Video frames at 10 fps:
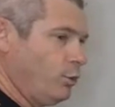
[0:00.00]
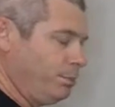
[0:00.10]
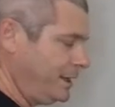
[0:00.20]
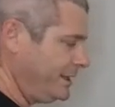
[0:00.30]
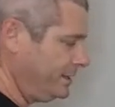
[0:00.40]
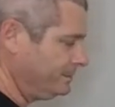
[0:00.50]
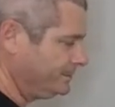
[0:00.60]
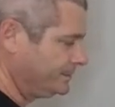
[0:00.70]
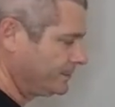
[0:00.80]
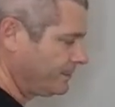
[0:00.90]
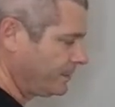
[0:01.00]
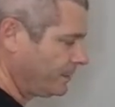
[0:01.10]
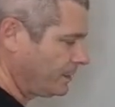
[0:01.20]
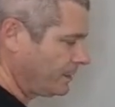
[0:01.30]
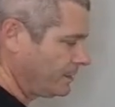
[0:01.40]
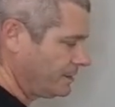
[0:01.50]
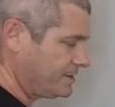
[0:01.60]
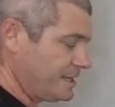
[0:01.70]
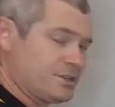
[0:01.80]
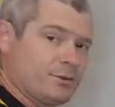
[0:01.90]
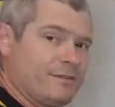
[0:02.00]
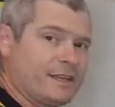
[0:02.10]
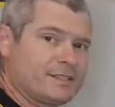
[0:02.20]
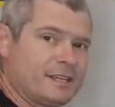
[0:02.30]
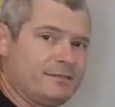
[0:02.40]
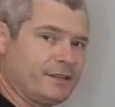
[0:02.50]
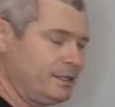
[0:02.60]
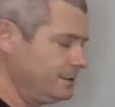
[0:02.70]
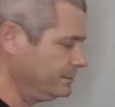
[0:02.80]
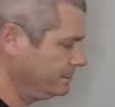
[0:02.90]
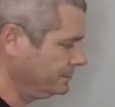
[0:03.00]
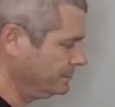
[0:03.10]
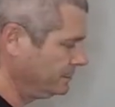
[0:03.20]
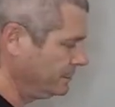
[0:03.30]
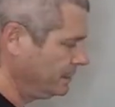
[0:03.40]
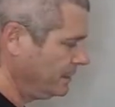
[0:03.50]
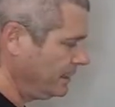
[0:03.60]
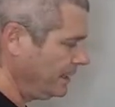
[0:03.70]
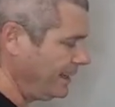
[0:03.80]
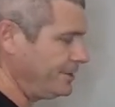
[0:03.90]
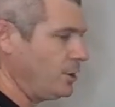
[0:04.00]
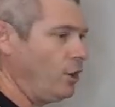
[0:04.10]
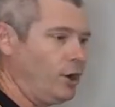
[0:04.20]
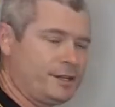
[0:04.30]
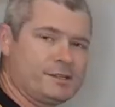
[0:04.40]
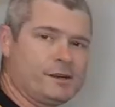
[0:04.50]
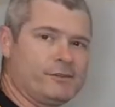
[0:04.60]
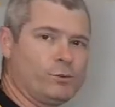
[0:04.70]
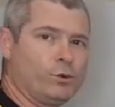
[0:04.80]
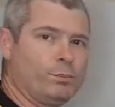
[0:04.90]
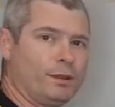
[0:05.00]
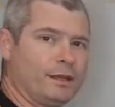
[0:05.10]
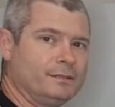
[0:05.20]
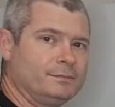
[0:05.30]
plate, the center of our TV, and the height of our wall plate.